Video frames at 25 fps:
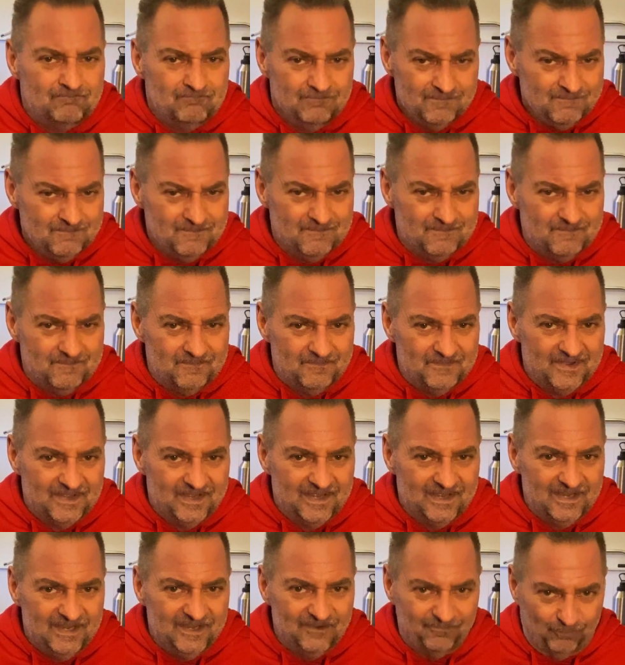
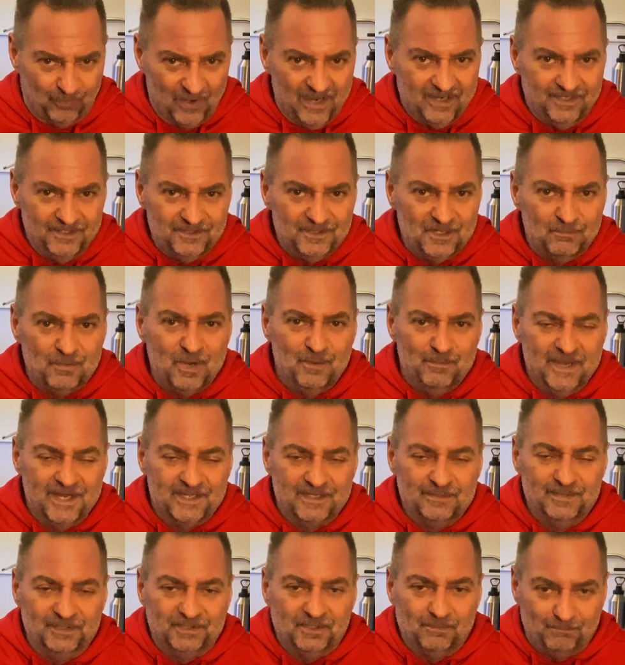if breaking the
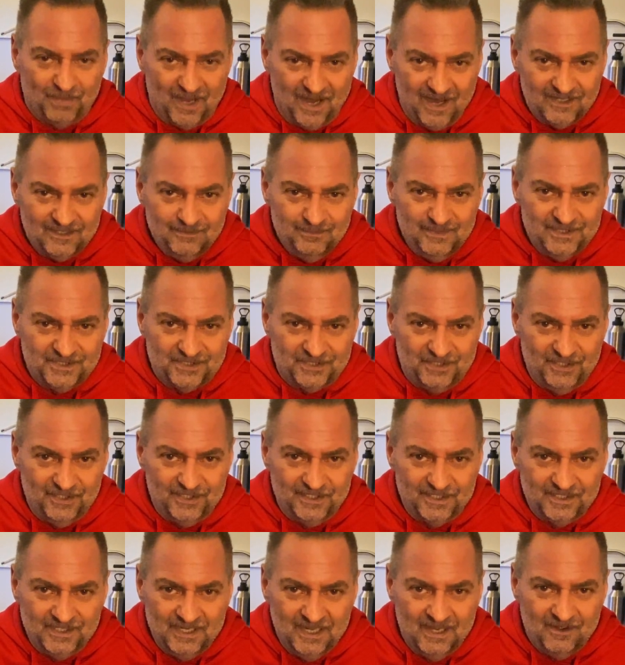momentum at the bottom is
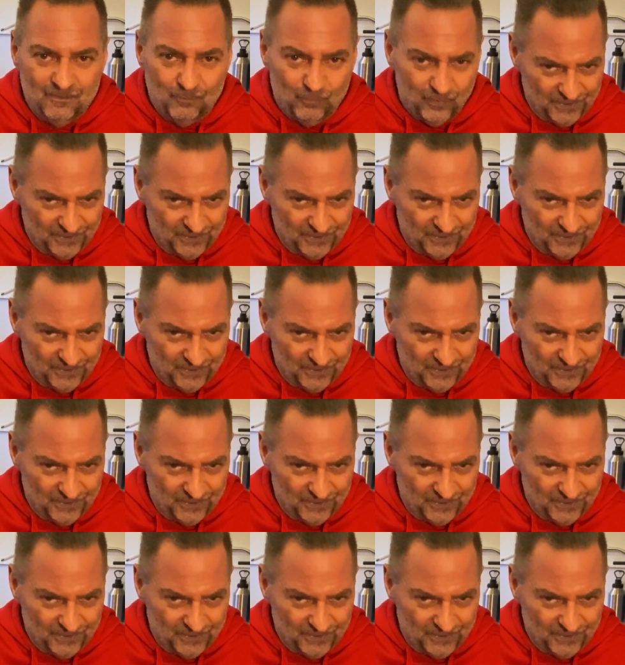good,